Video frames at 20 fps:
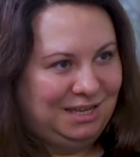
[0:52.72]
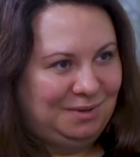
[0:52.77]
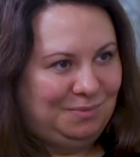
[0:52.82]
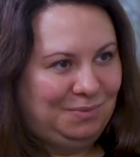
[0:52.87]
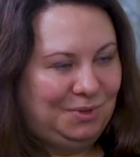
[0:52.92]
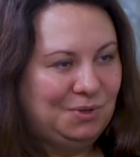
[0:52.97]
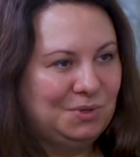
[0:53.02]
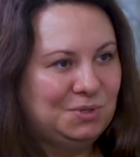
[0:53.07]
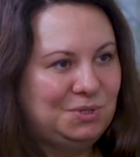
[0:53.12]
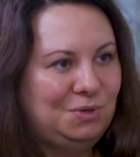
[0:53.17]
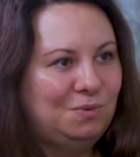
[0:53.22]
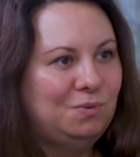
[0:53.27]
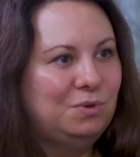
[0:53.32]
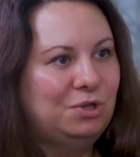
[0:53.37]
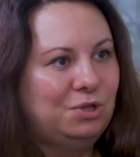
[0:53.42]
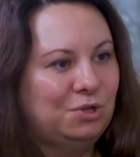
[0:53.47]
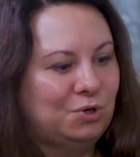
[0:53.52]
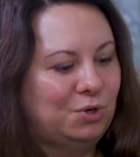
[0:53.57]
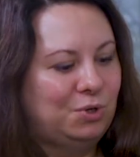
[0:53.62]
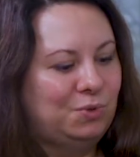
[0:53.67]
because you
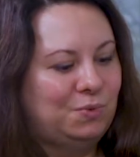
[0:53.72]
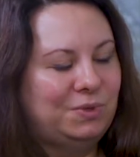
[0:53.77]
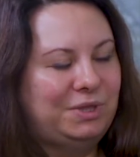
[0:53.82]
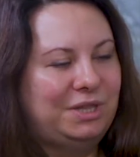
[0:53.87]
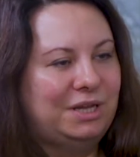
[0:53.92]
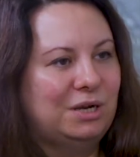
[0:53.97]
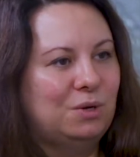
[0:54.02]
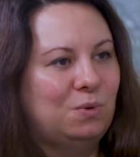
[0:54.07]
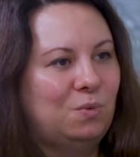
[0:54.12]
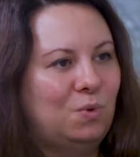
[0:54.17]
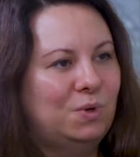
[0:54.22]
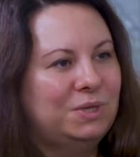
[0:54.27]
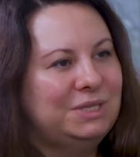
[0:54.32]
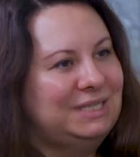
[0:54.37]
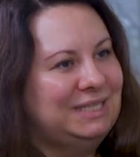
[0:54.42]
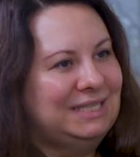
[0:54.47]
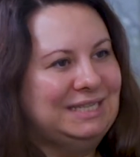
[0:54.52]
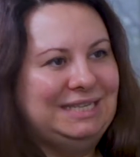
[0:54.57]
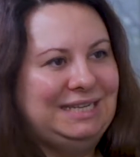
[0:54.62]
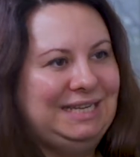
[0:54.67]
will learn what their
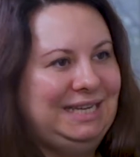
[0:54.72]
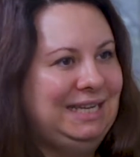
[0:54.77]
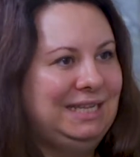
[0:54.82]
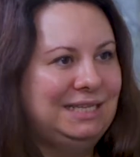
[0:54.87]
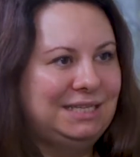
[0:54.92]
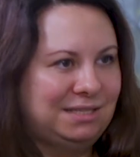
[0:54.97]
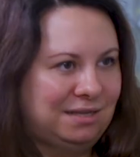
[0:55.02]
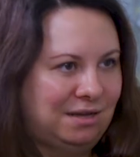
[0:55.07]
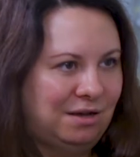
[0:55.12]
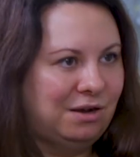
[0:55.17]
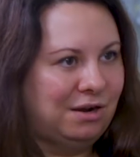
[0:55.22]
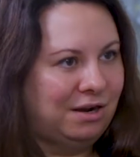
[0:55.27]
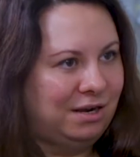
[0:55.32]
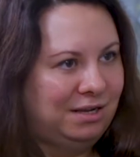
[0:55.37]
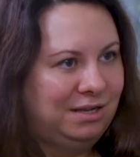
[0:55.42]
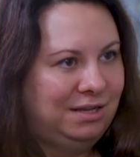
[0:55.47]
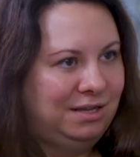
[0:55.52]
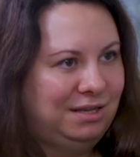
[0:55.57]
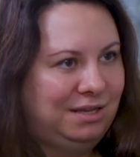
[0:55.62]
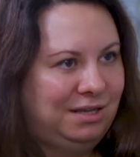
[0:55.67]
wants and needs are,
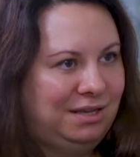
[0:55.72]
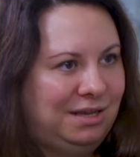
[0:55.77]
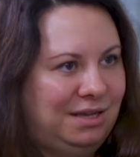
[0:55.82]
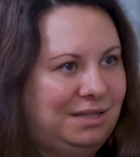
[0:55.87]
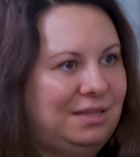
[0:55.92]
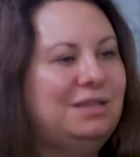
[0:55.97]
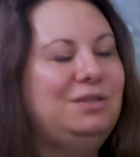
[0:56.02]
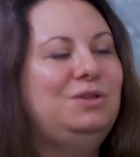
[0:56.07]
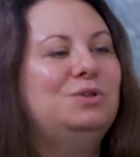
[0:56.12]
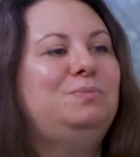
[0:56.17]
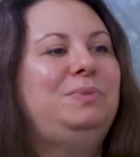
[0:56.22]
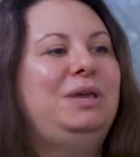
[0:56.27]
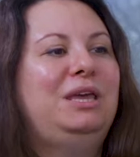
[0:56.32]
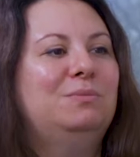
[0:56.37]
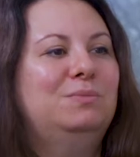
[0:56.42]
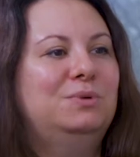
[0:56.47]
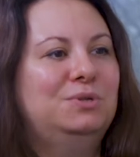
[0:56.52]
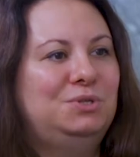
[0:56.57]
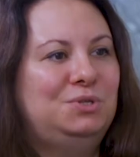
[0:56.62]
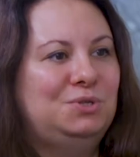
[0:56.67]
and then you'll be
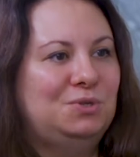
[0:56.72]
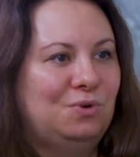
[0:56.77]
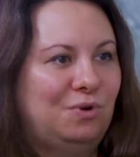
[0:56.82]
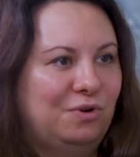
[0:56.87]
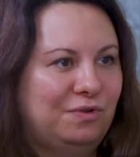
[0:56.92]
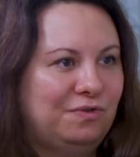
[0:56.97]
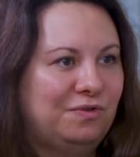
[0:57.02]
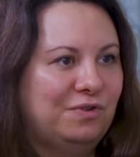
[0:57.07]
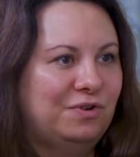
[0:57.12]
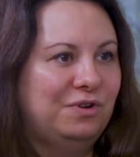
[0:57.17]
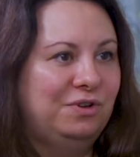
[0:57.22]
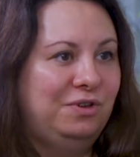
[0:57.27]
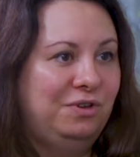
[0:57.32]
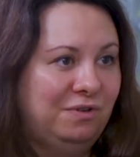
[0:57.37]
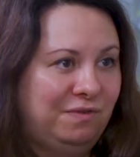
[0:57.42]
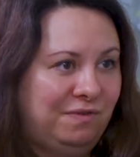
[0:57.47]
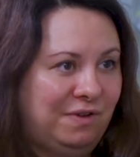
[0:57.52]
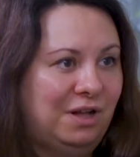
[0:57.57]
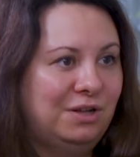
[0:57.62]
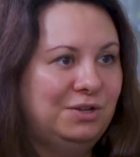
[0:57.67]
able to offer
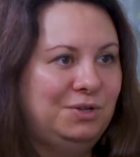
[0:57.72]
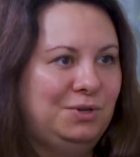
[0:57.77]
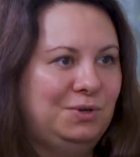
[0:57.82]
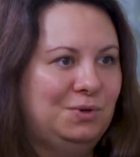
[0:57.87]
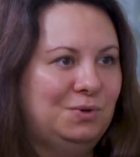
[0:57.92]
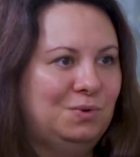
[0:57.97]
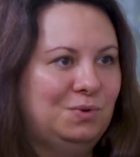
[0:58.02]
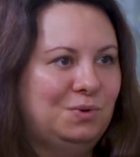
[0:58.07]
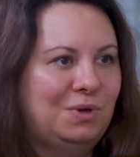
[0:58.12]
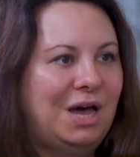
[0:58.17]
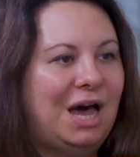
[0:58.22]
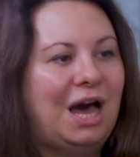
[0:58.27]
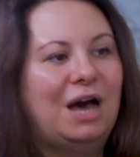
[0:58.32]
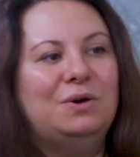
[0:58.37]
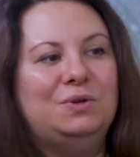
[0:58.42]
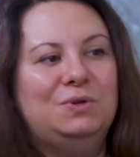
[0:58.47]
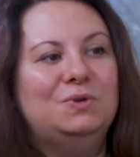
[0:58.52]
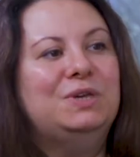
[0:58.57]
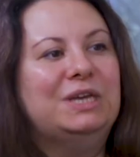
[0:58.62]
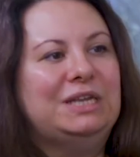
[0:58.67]
your value,
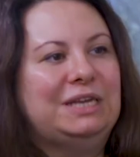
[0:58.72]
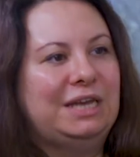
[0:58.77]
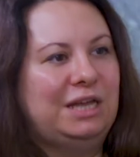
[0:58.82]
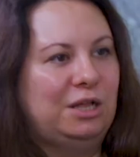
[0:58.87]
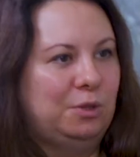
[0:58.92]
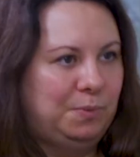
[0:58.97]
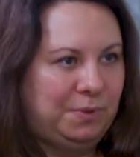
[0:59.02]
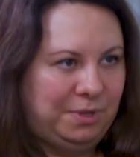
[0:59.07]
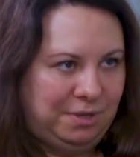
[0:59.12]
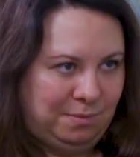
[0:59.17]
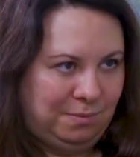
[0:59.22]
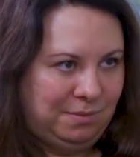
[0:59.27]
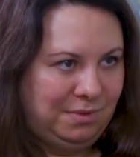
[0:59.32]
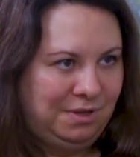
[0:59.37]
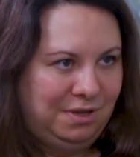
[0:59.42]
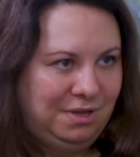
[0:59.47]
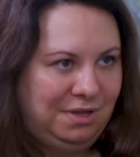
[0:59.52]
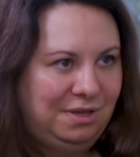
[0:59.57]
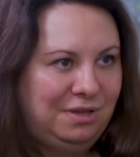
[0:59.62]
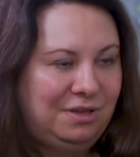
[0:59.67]
how you can help them.
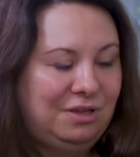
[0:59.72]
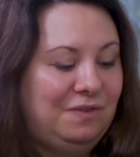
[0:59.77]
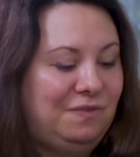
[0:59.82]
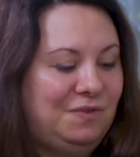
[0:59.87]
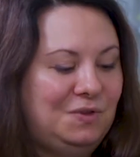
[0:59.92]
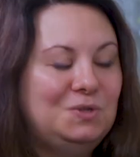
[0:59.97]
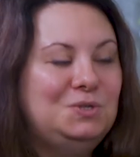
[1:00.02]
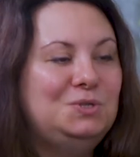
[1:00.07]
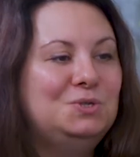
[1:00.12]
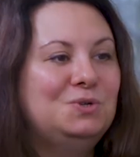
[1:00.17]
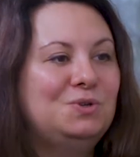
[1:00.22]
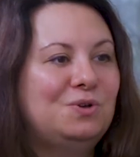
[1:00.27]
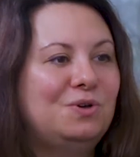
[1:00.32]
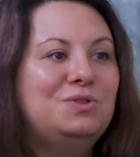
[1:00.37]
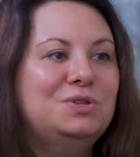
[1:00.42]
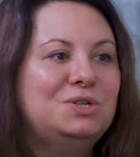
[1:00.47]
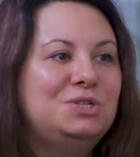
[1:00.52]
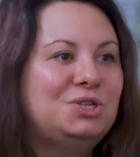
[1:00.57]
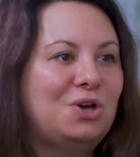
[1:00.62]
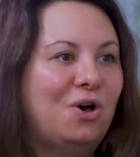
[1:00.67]
If you're doing all
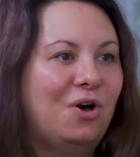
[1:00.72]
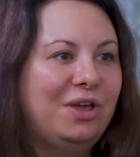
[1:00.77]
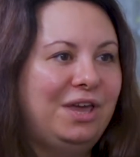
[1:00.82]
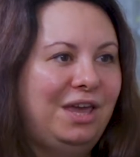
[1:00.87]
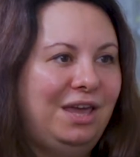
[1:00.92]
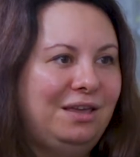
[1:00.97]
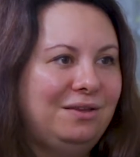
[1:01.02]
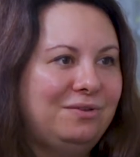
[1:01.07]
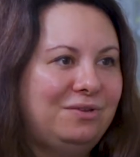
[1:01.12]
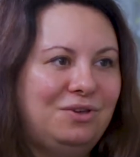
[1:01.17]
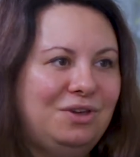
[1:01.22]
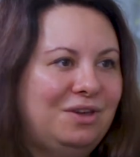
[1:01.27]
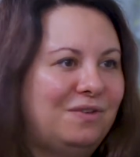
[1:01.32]
the talking, you